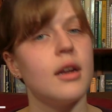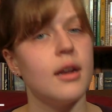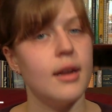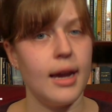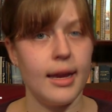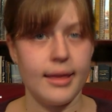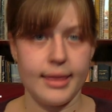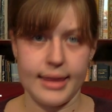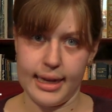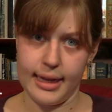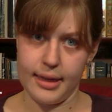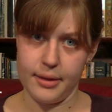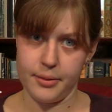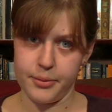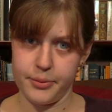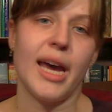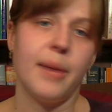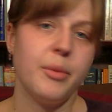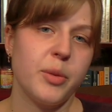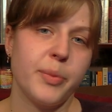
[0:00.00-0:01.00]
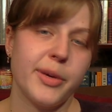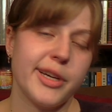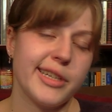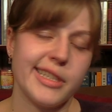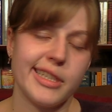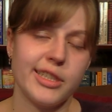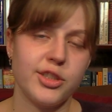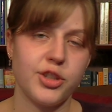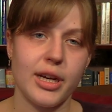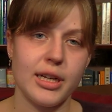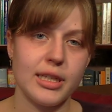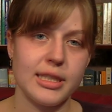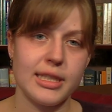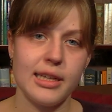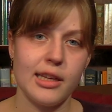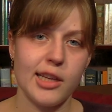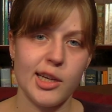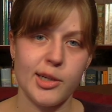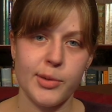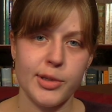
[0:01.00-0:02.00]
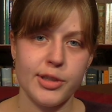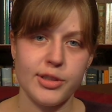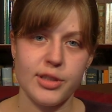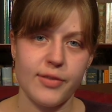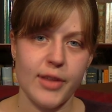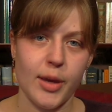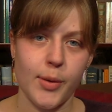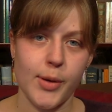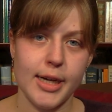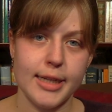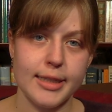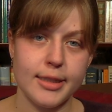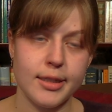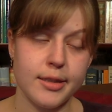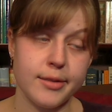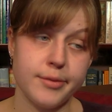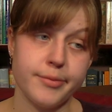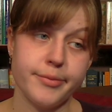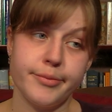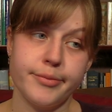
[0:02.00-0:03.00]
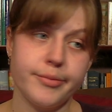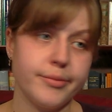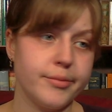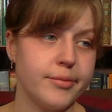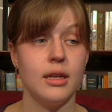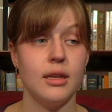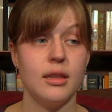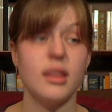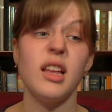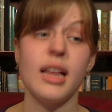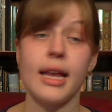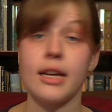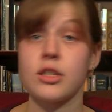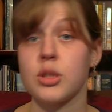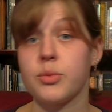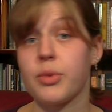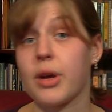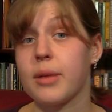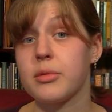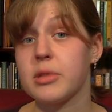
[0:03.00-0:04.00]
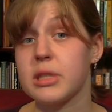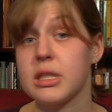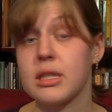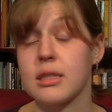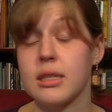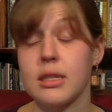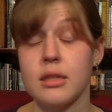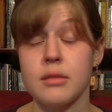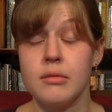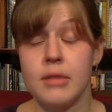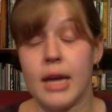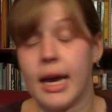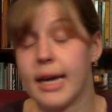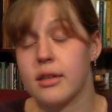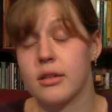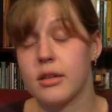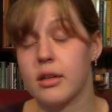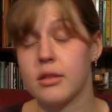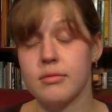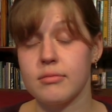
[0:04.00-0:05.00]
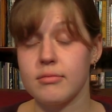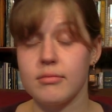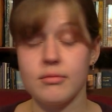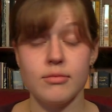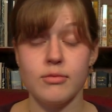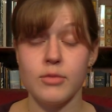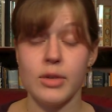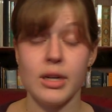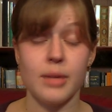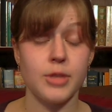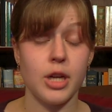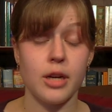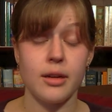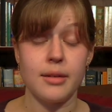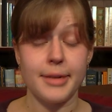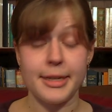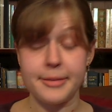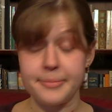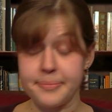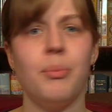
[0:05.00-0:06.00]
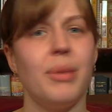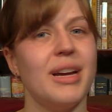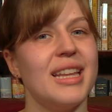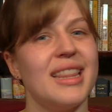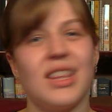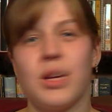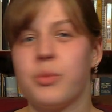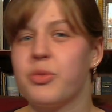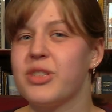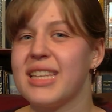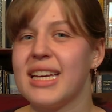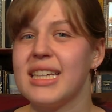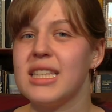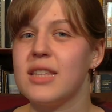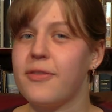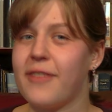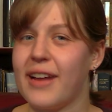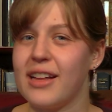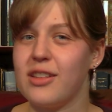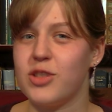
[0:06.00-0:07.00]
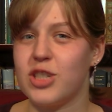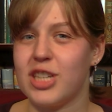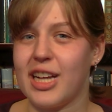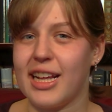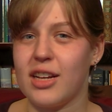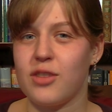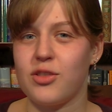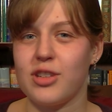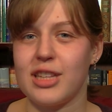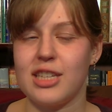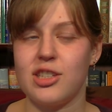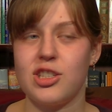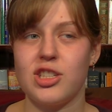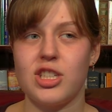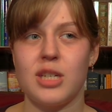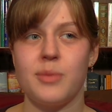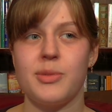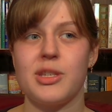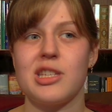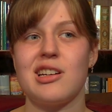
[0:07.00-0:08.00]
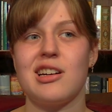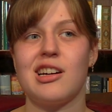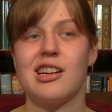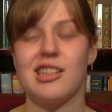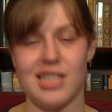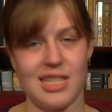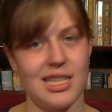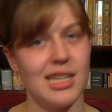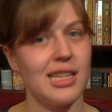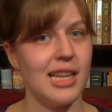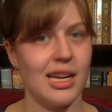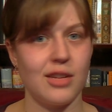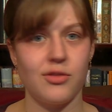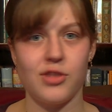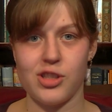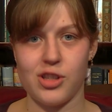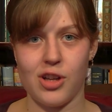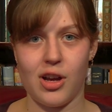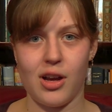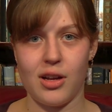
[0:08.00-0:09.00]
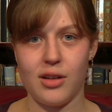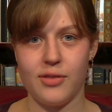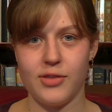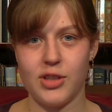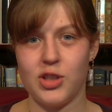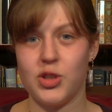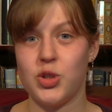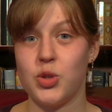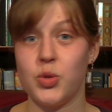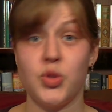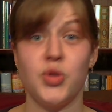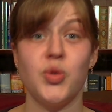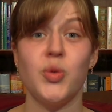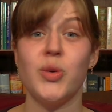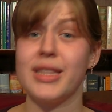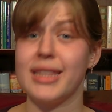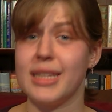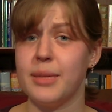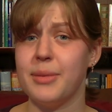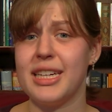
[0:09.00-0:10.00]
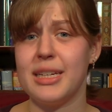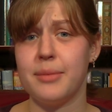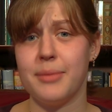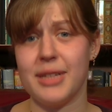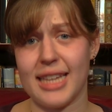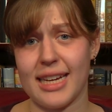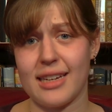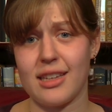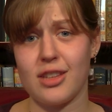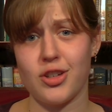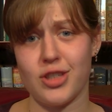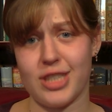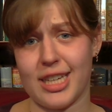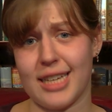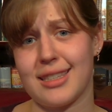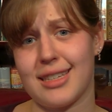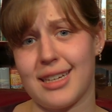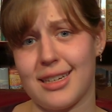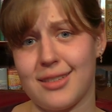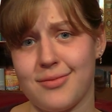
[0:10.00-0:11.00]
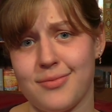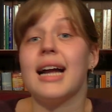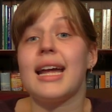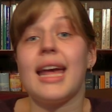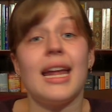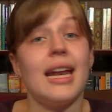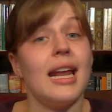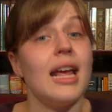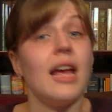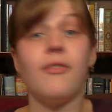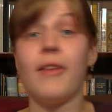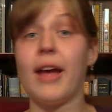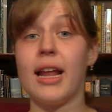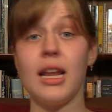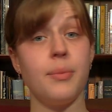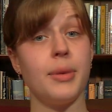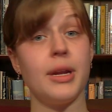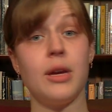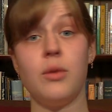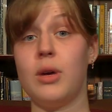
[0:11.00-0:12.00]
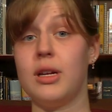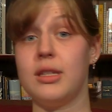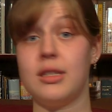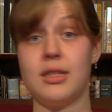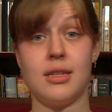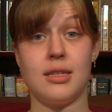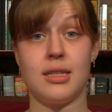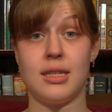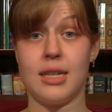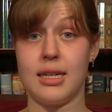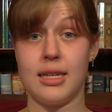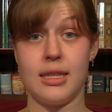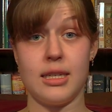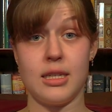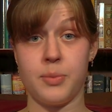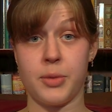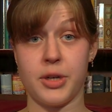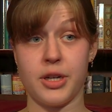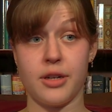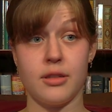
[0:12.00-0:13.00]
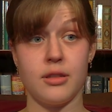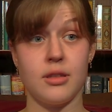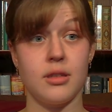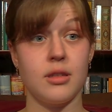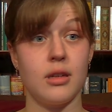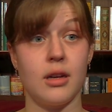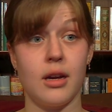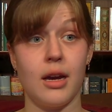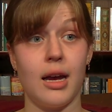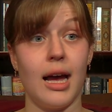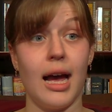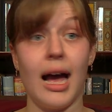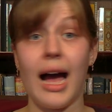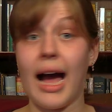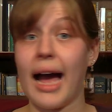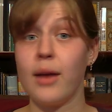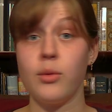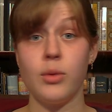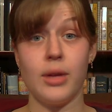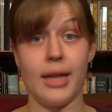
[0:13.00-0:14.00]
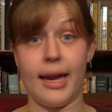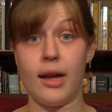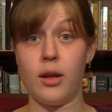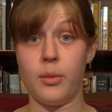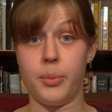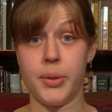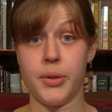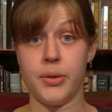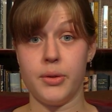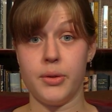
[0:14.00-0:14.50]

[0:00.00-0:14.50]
Not that. Comic books can try to steal our words if they want. They'll actually probably succeed. I don't know what I'm talking about. But their precise phylogenetic relationships are still unresolved due to limited molecular testing. Again, if anybody wants to study these birds, I will help.